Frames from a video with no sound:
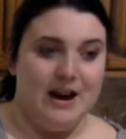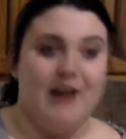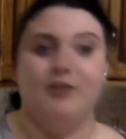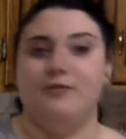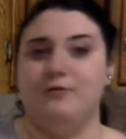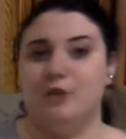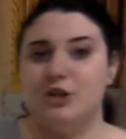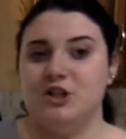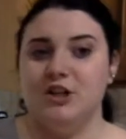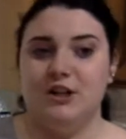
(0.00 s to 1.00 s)
And
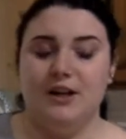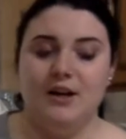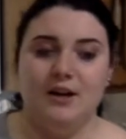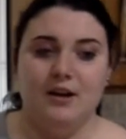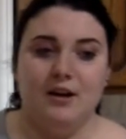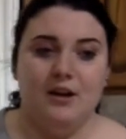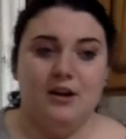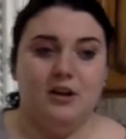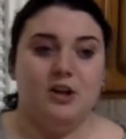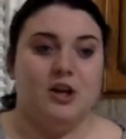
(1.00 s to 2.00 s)
unfortunately,
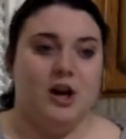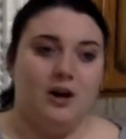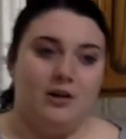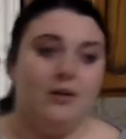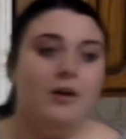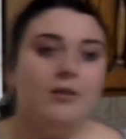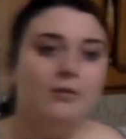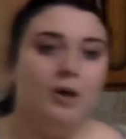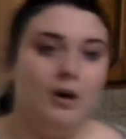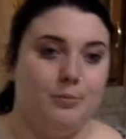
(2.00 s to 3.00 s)
your car
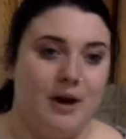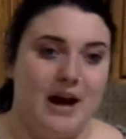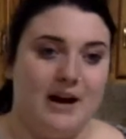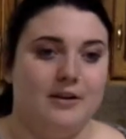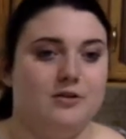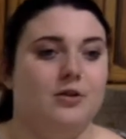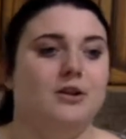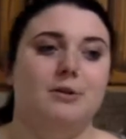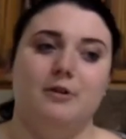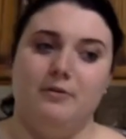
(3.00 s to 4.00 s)
through AutoPack is
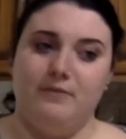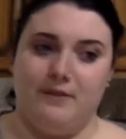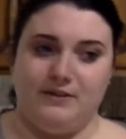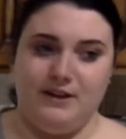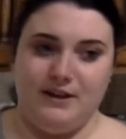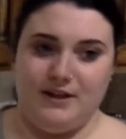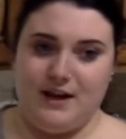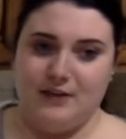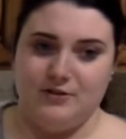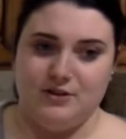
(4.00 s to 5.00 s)
only worth
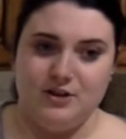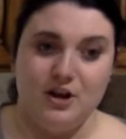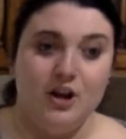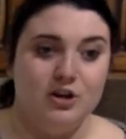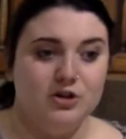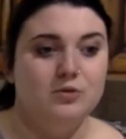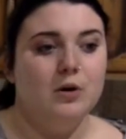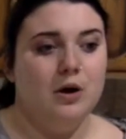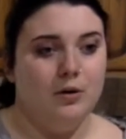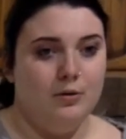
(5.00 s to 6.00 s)
$15,000. You
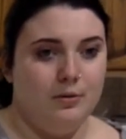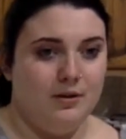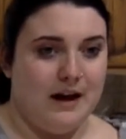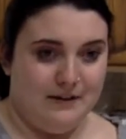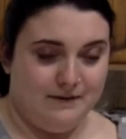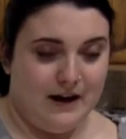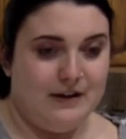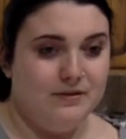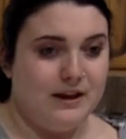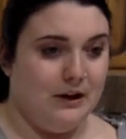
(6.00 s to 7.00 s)
owe that
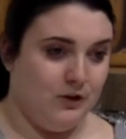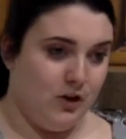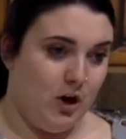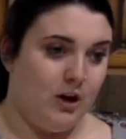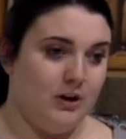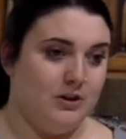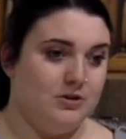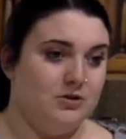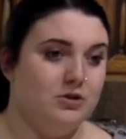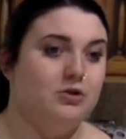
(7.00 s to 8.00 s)

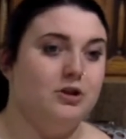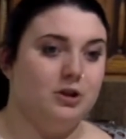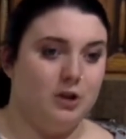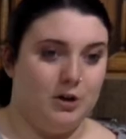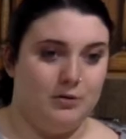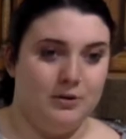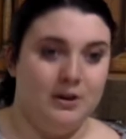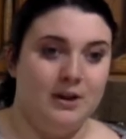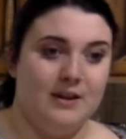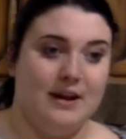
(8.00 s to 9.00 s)
$5,000 to your loan
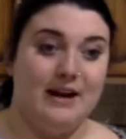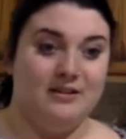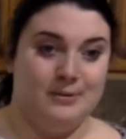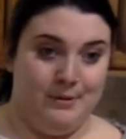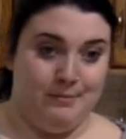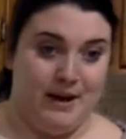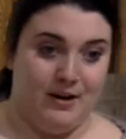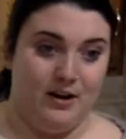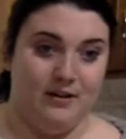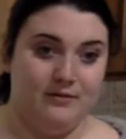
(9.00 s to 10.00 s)
that has to be paid
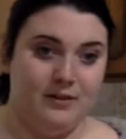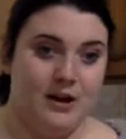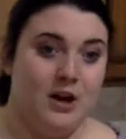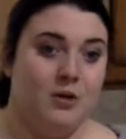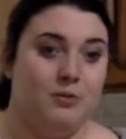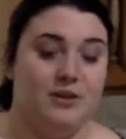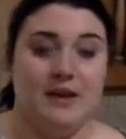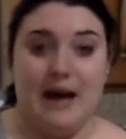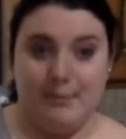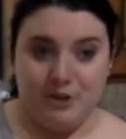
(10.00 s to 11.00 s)
off. With
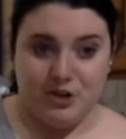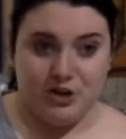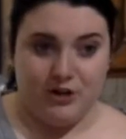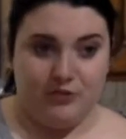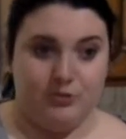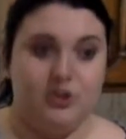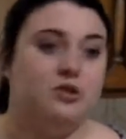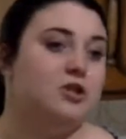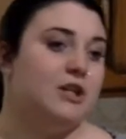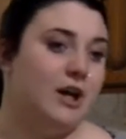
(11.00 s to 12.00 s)
gap insurance, which
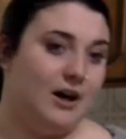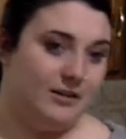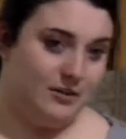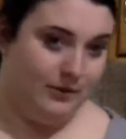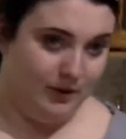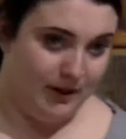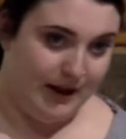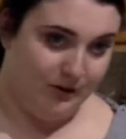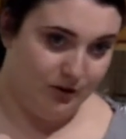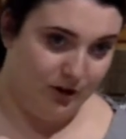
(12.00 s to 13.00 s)
usually costs a few
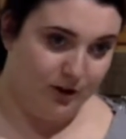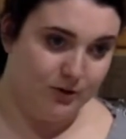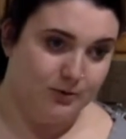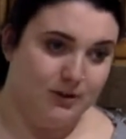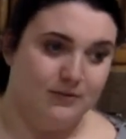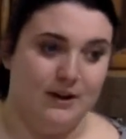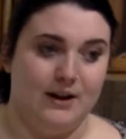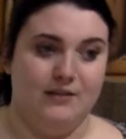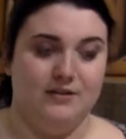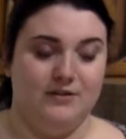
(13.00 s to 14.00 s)
$1,000s when you
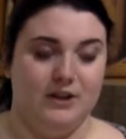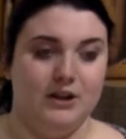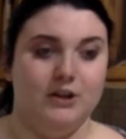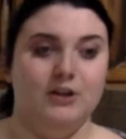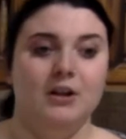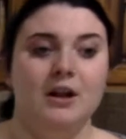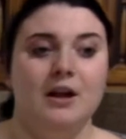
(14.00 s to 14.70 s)
finance a vehicle,